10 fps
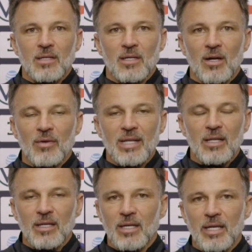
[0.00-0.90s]
you know,
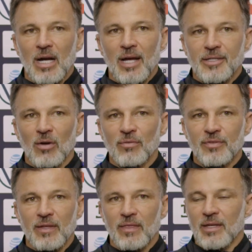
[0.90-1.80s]
he, he, I don't
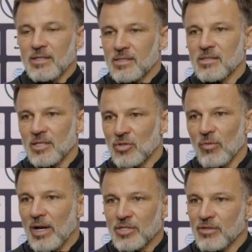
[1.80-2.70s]
think this
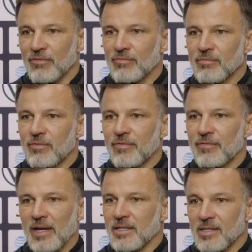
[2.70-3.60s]
situation
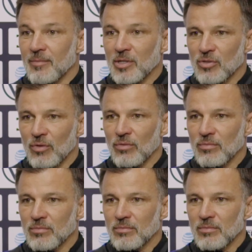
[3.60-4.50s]
phased him at all.
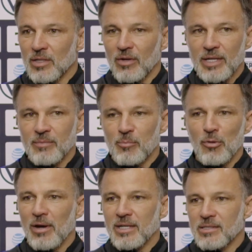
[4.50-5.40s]
You know, he
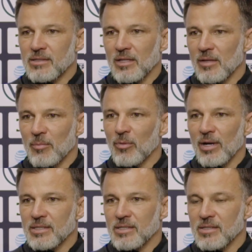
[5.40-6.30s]
embraced, he
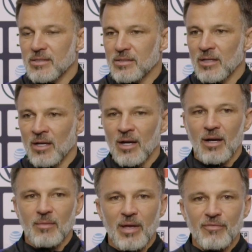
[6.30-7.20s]
embraces
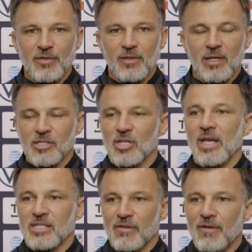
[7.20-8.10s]
um, everything. He's,
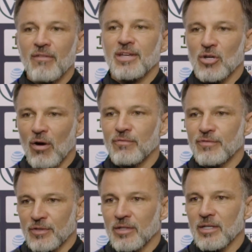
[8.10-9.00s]
he's, a very
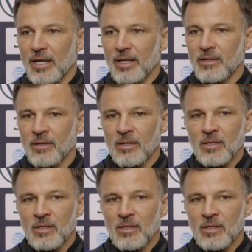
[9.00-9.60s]
confident kid.